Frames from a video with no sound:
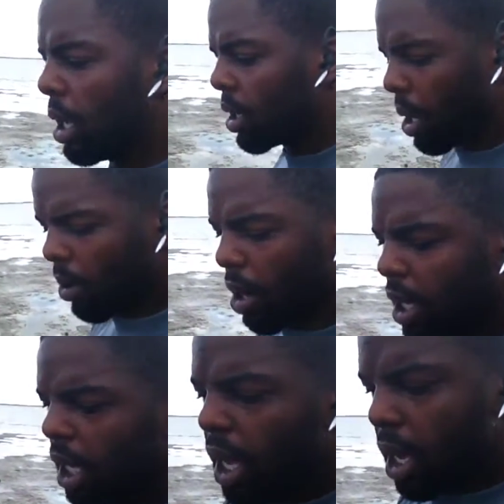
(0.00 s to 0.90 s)
Now walk
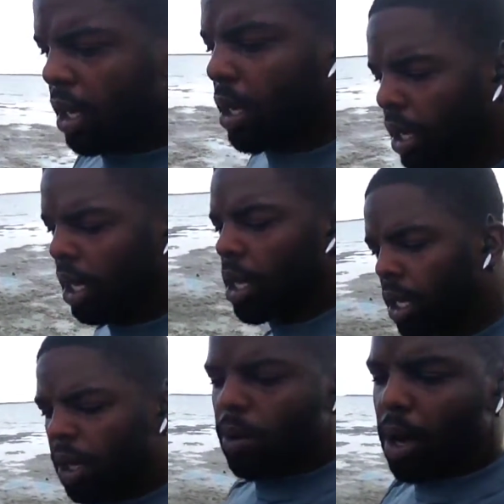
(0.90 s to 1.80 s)
it out.
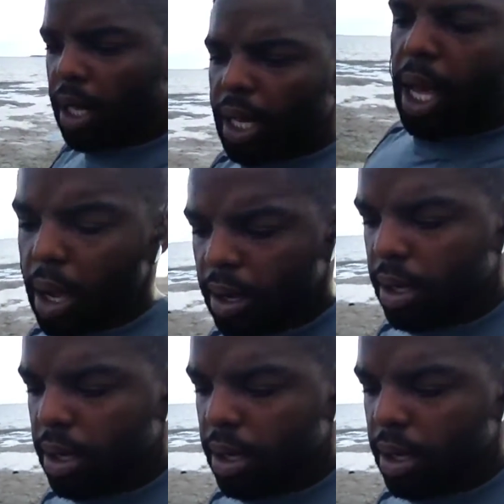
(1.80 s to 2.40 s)
Now walk it out.